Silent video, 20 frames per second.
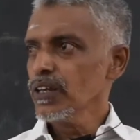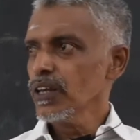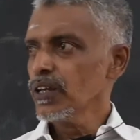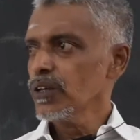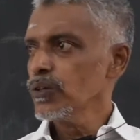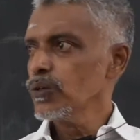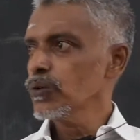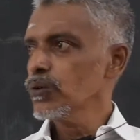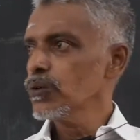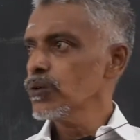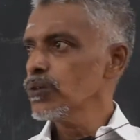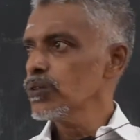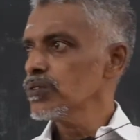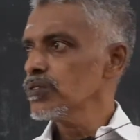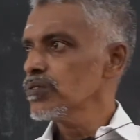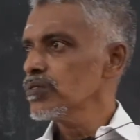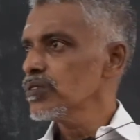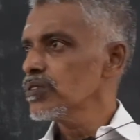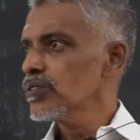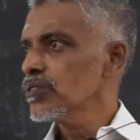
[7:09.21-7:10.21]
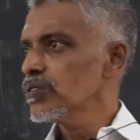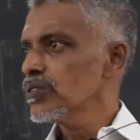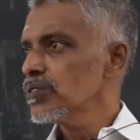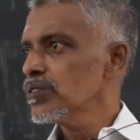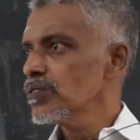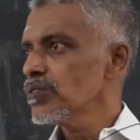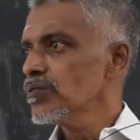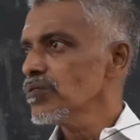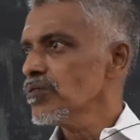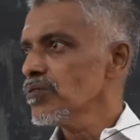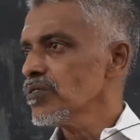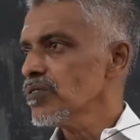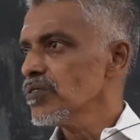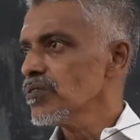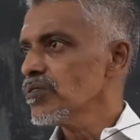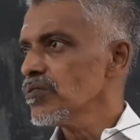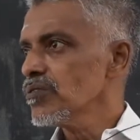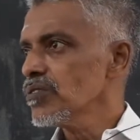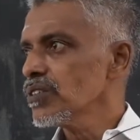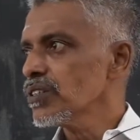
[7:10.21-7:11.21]
You
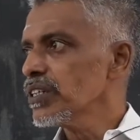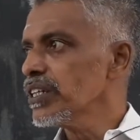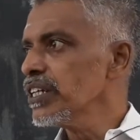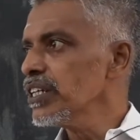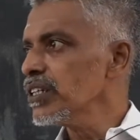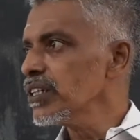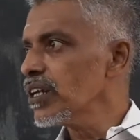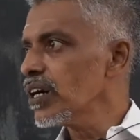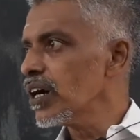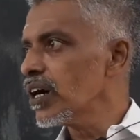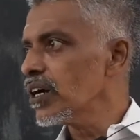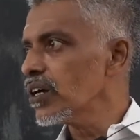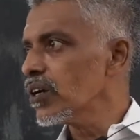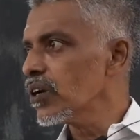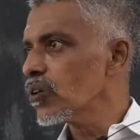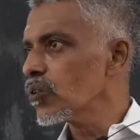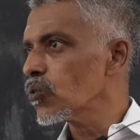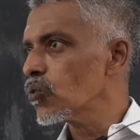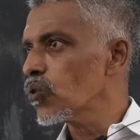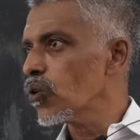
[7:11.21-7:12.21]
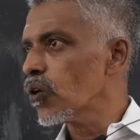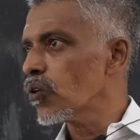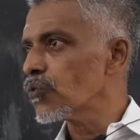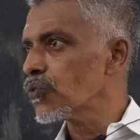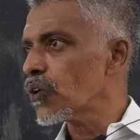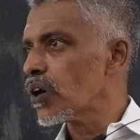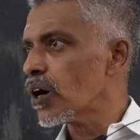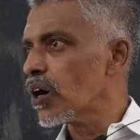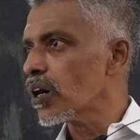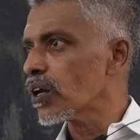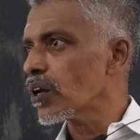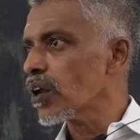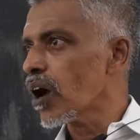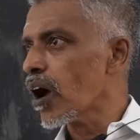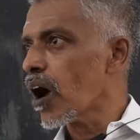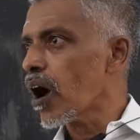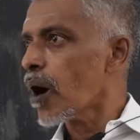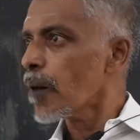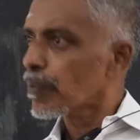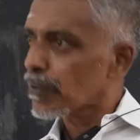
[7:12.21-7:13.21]
need not go for
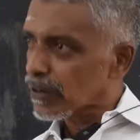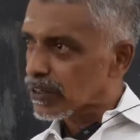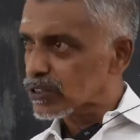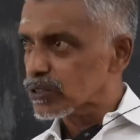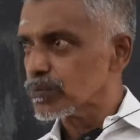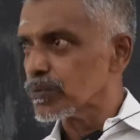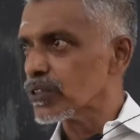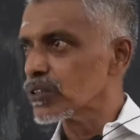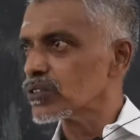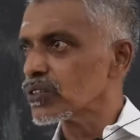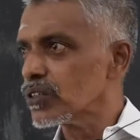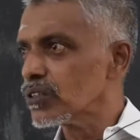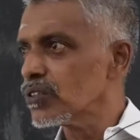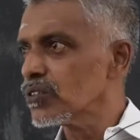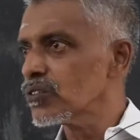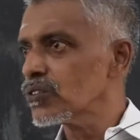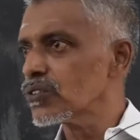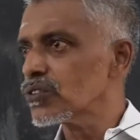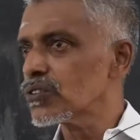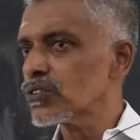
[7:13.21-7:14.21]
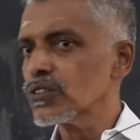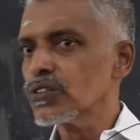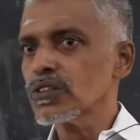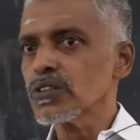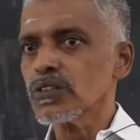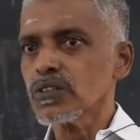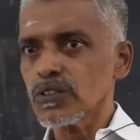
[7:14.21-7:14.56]
approximations.